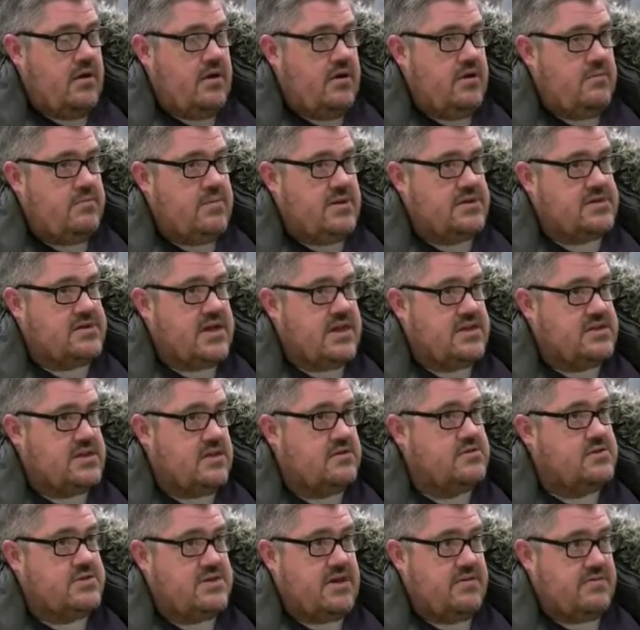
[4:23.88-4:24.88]
Uh, the best guest
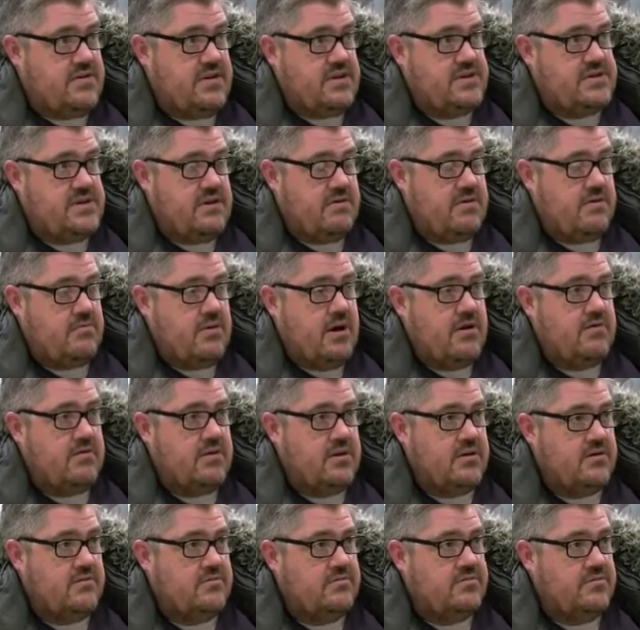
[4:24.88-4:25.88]
host is definitely Terry
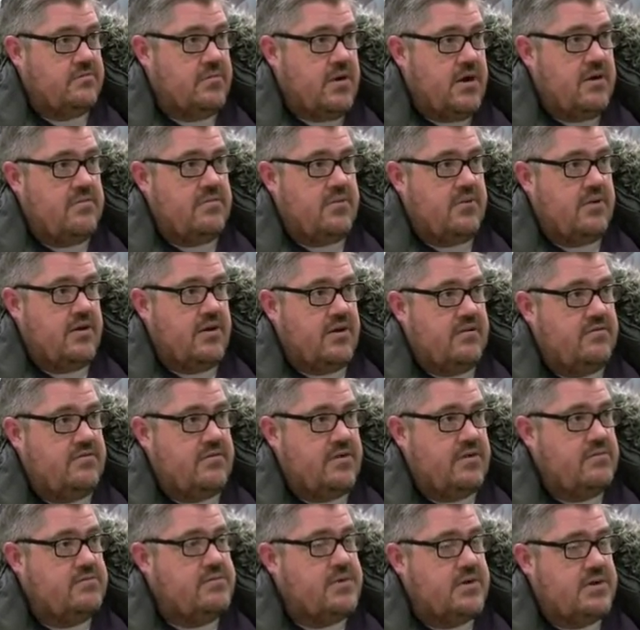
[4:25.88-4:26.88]
Wogan, from my point of
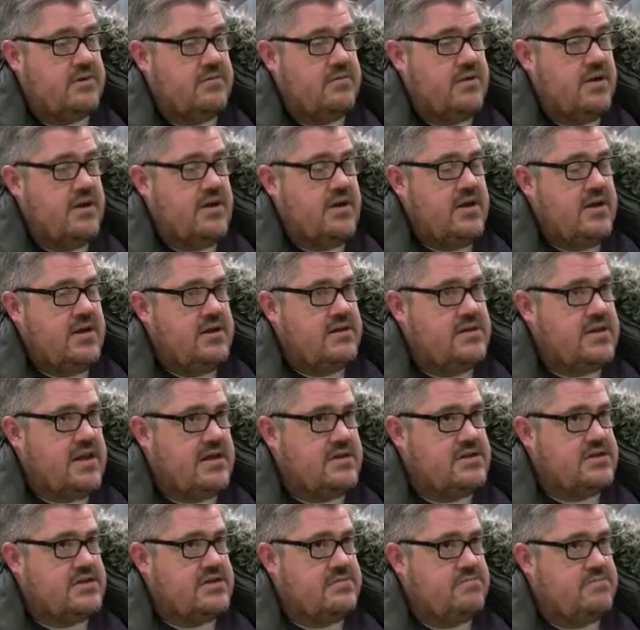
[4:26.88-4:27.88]
view, but
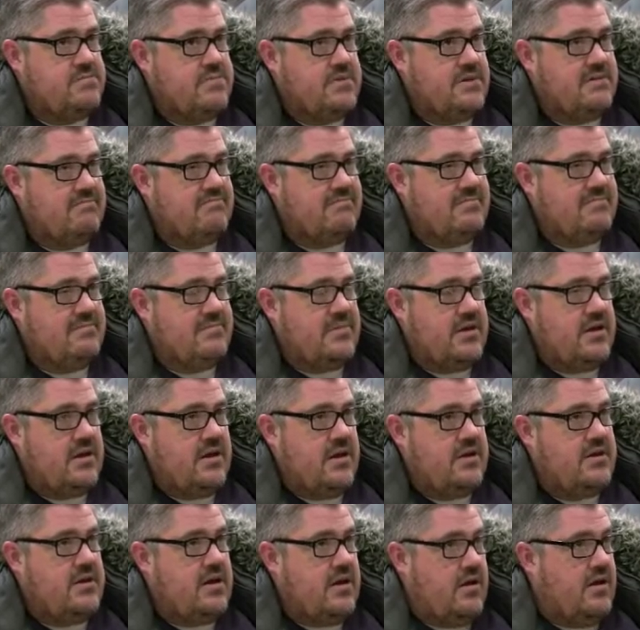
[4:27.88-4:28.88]
that's,
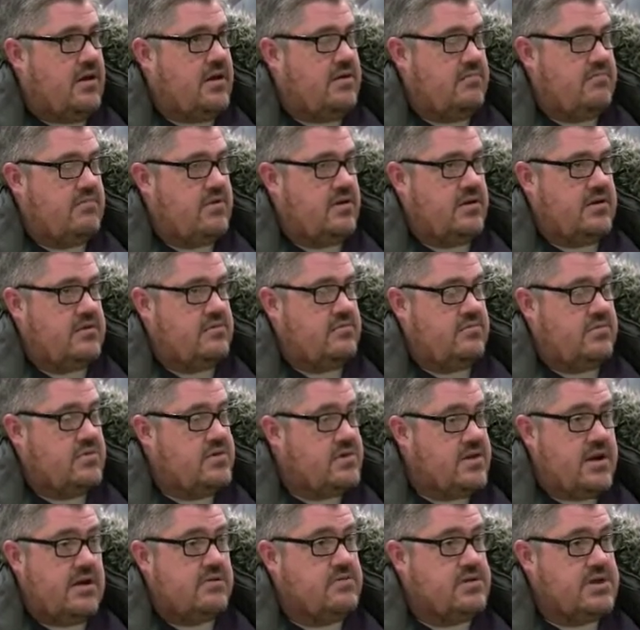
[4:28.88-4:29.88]
and I, I,
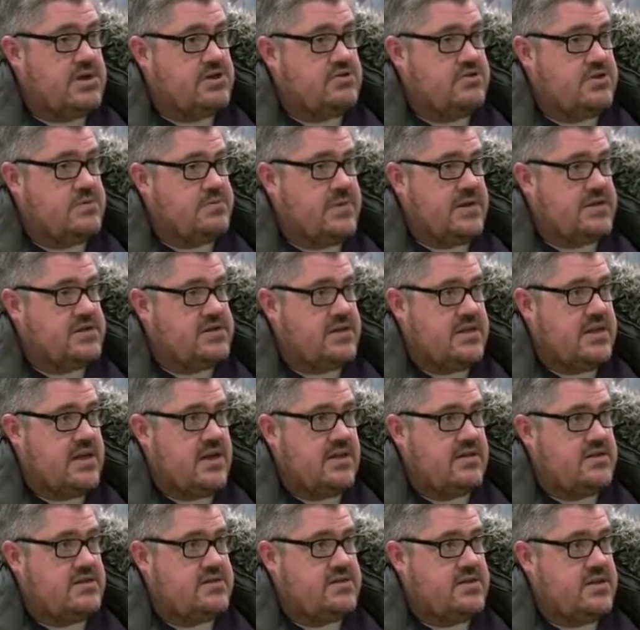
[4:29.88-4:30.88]
with no disrespect to the
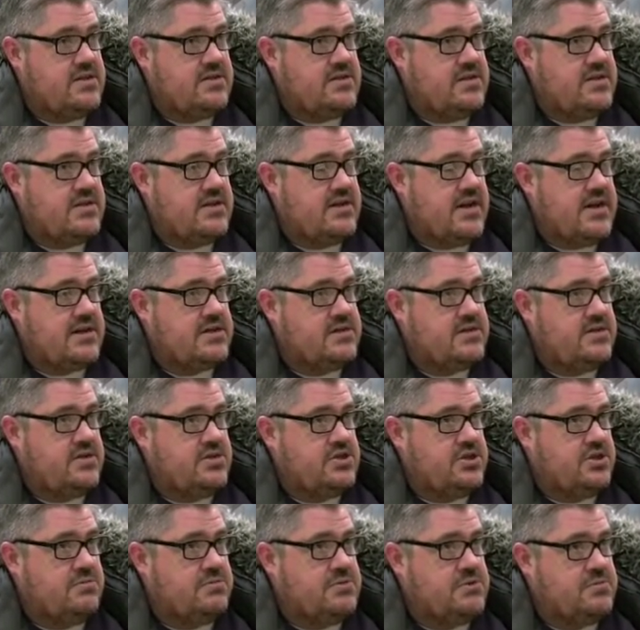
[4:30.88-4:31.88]
others that did an
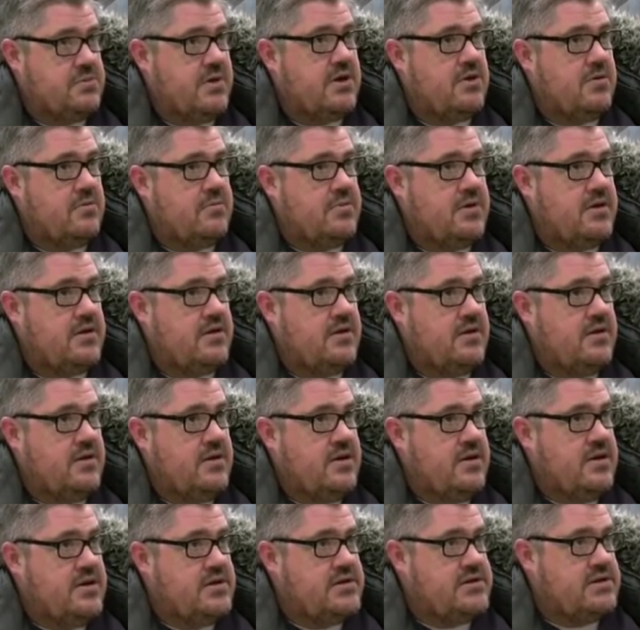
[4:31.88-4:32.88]
excellent job as well, but
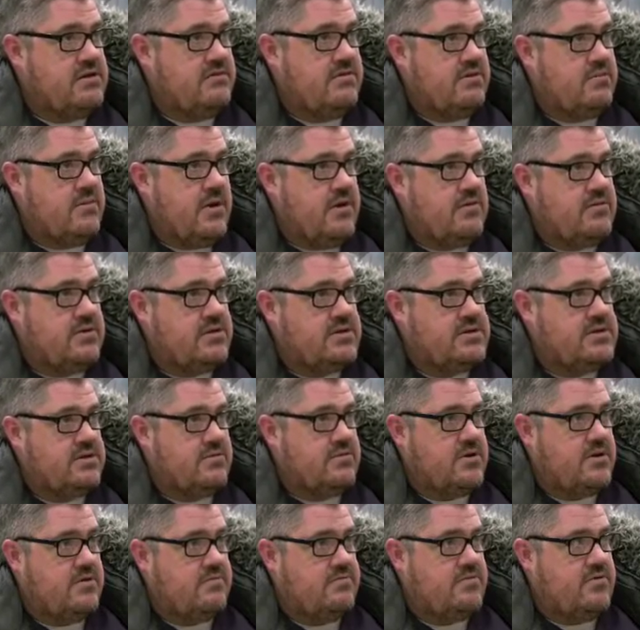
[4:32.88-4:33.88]
Terry Wogan is
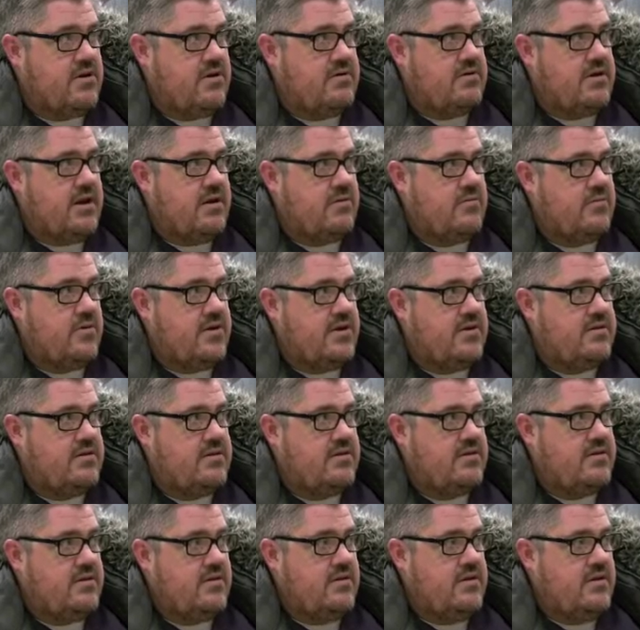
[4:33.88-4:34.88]
someone I've grown up
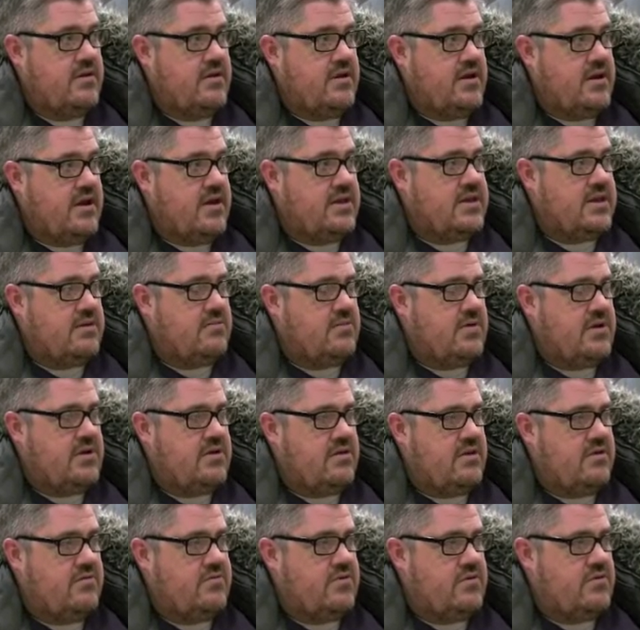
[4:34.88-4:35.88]
with. I think
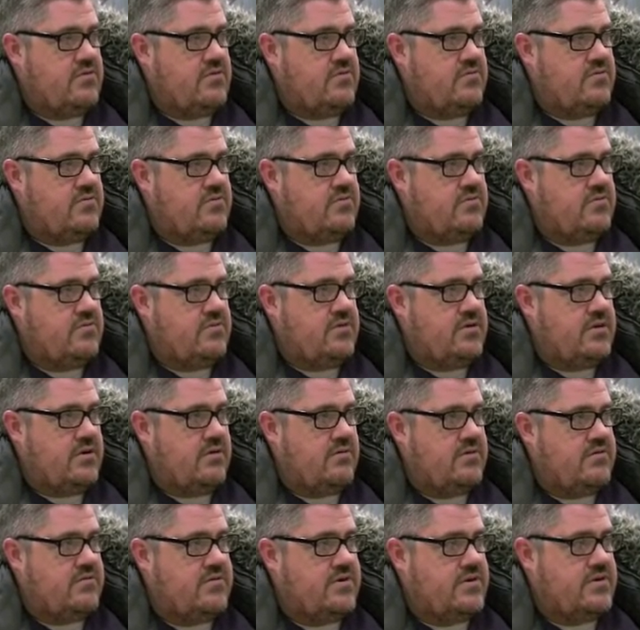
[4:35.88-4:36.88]
when if you're, you
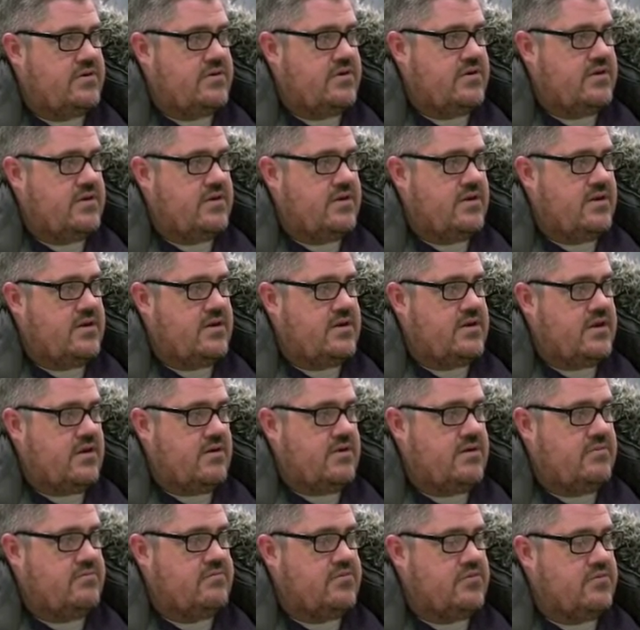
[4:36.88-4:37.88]
know, the, the
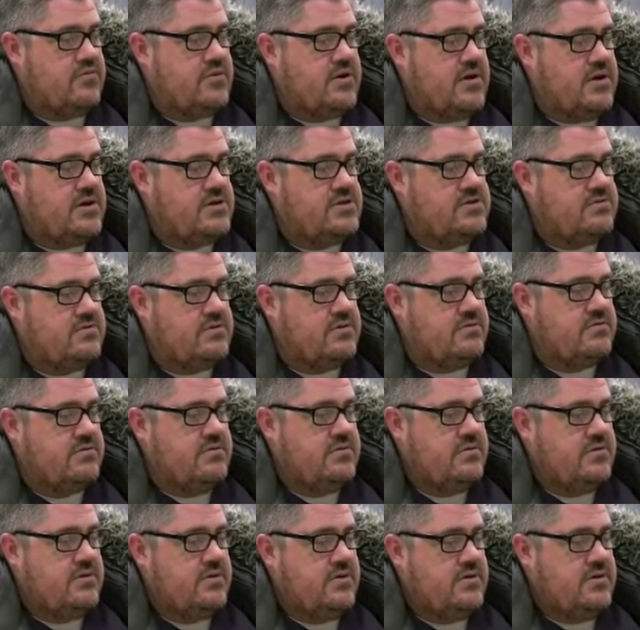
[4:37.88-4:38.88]
kind of broadcaster who